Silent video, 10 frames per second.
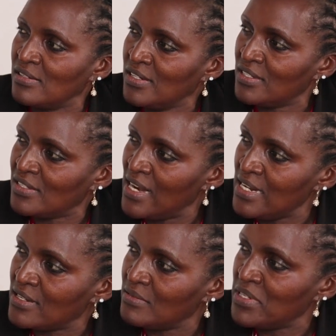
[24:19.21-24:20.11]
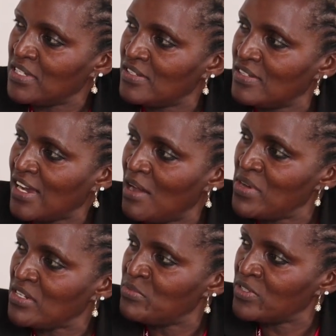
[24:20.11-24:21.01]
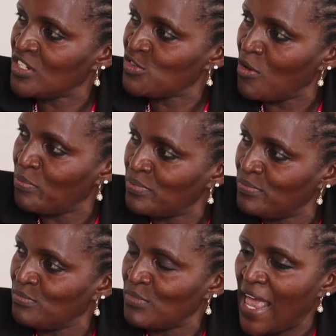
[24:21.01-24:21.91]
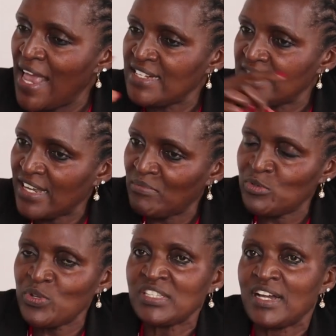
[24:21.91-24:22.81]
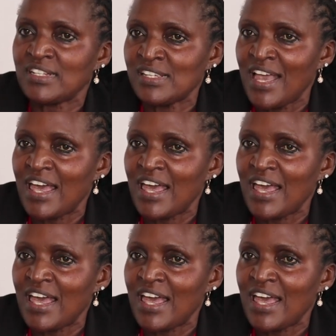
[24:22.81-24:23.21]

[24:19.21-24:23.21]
just a little bit, come and put a drop, and it kept doing that.